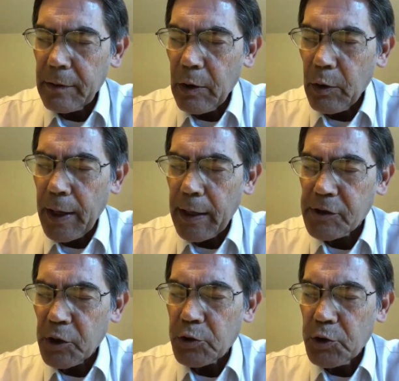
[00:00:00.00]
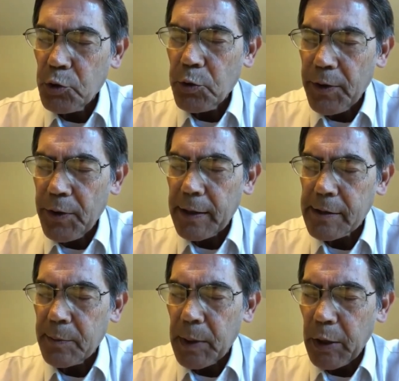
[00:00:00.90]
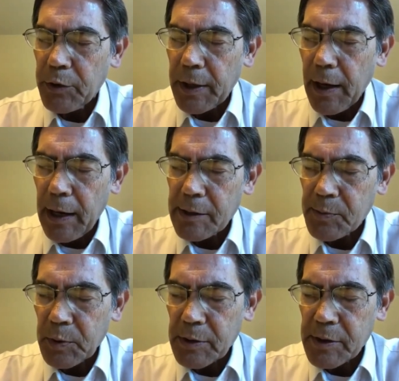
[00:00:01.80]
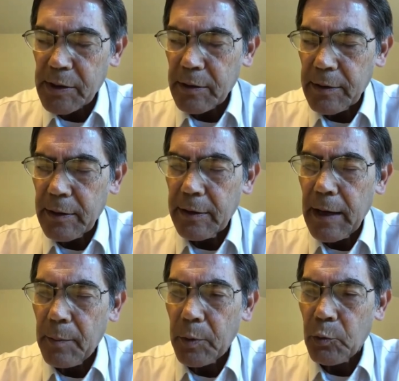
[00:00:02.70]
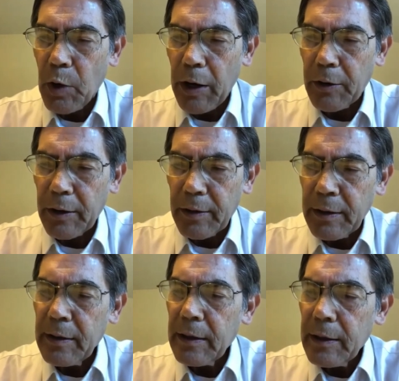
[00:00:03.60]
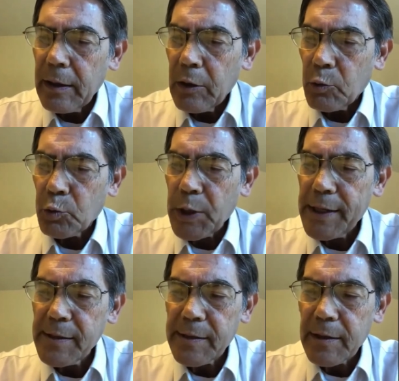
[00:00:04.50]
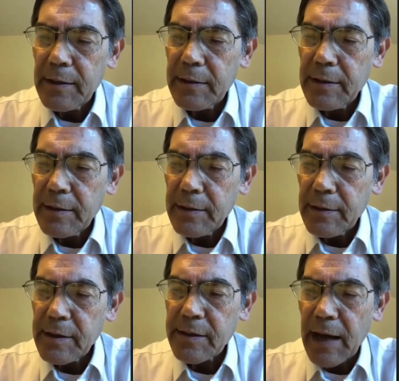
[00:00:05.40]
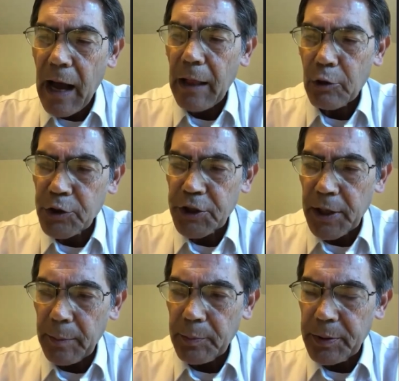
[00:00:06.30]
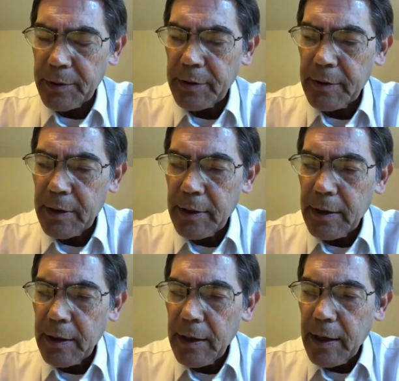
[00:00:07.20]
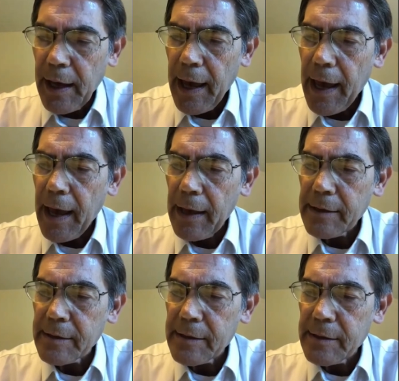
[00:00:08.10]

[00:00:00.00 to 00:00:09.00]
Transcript: Okay, so 2 things about the Gospels. Number 1, recent scholarship has